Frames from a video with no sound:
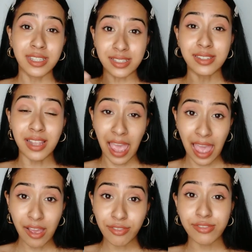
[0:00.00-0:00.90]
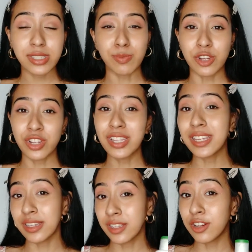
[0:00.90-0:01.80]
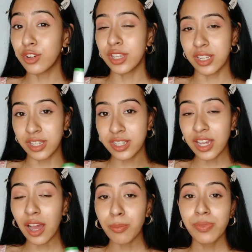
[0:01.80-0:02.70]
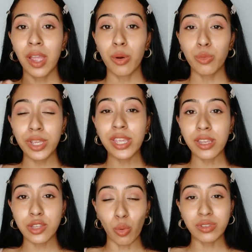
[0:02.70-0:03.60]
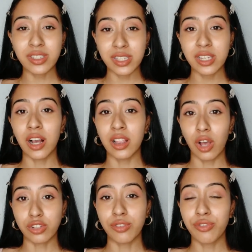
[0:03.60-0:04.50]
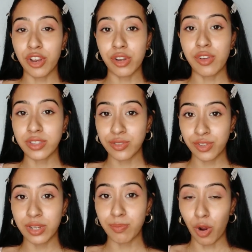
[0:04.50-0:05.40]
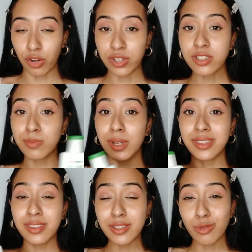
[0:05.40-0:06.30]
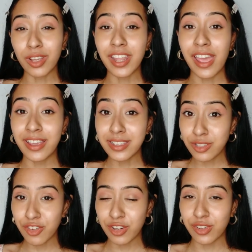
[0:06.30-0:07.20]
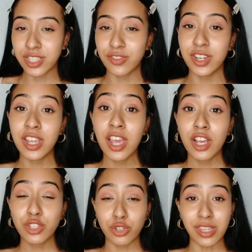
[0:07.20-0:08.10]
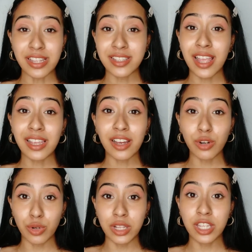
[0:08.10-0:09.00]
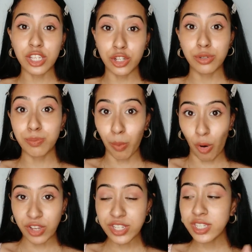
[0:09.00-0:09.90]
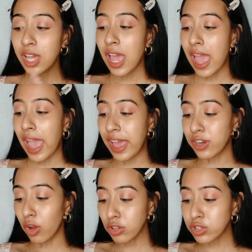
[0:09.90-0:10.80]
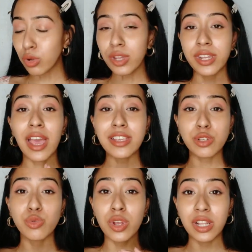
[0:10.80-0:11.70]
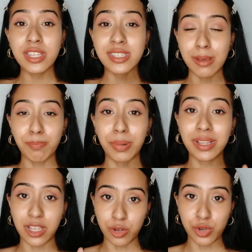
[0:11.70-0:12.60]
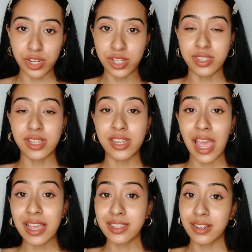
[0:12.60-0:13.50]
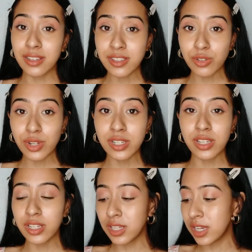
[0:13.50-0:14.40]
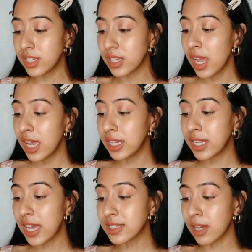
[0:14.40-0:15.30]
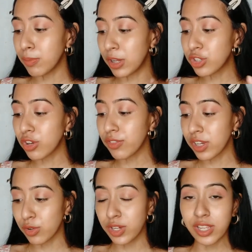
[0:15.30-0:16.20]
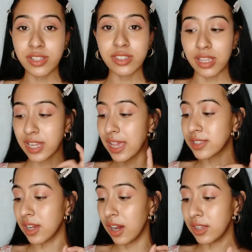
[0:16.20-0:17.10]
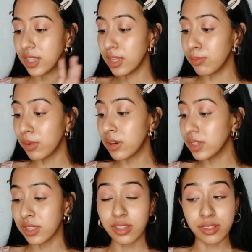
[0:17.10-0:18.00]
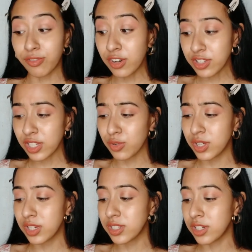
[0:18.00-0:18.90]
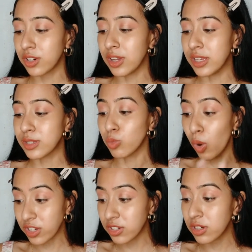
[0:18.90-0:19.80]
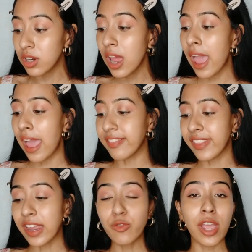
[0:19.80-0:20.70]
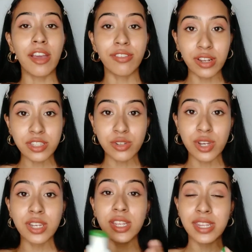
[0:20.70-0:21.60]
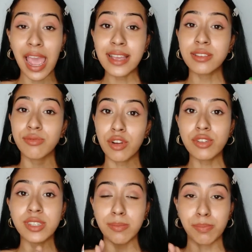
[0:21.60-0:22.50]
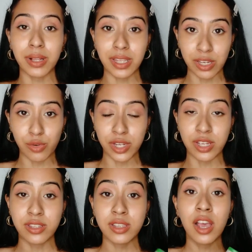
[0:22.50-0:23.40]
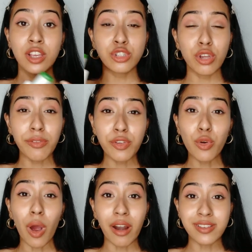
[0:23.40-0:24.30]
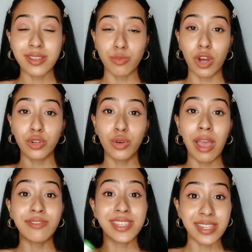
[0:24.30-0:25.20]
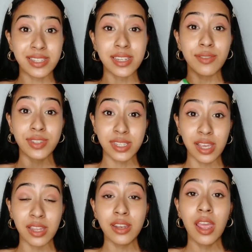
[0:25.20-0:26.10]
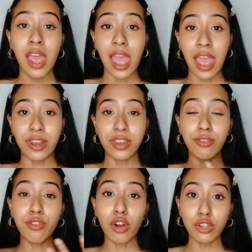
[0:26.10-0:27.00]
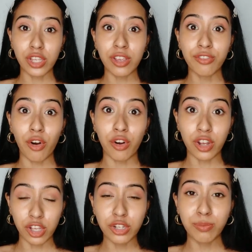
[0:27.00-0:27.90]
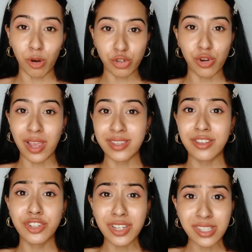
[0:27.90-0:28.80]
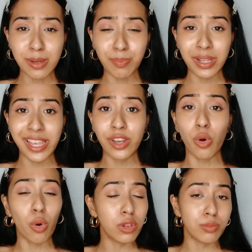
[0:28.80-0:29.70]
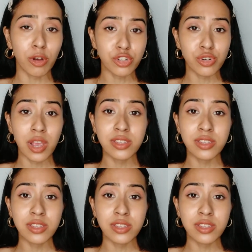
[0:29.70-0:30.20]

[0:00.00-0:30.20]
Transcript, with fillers: doesn't have, especially in here in India. We don't see a lot of fragrance free products, but this one is fragrance free, so that's like a really good point. And also it has really simple ingredients. It has glycerin in it, it has a bunch of ingredients. It has uh, the number the first ingredient here is water, and then we have glycerin. It has very simple ingredients. So if you are someone who has sensitive skin, and if you are looking for a good moisturizer, just a plain old moisturizer